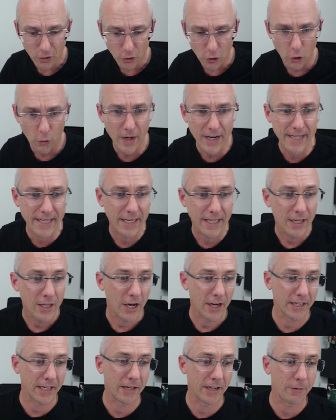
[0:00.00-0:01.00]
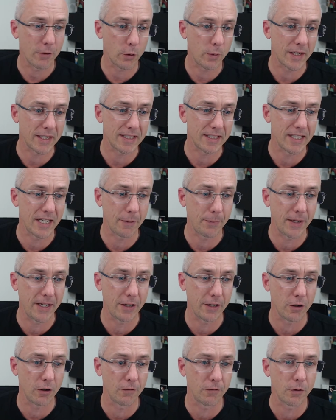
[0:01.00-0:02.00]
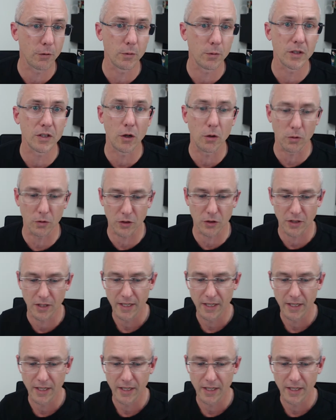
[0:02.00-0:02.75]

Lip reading: Alrighty, I'm going to give you a quick sneak peek of the results.